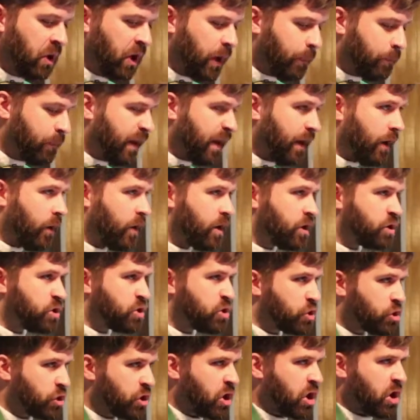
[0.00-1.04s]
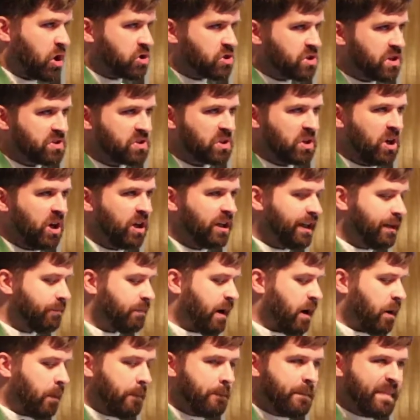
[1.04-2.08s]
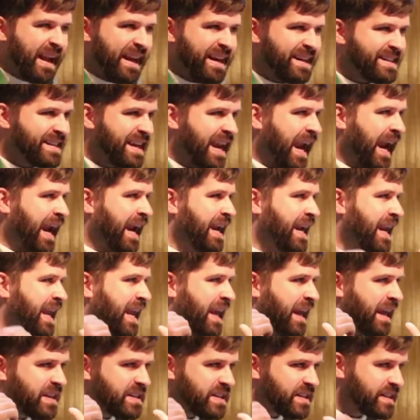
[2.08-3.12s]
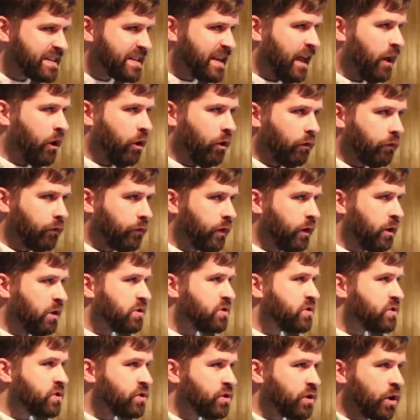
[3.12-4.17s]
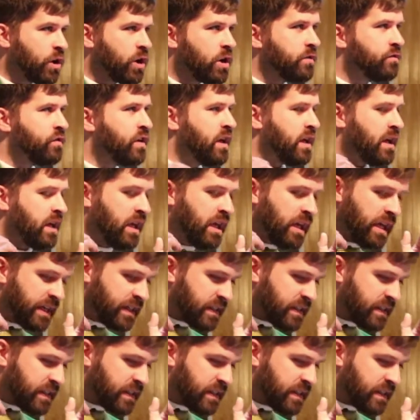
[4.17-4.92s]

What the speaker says: A parish church that's all about maintaining itself, serving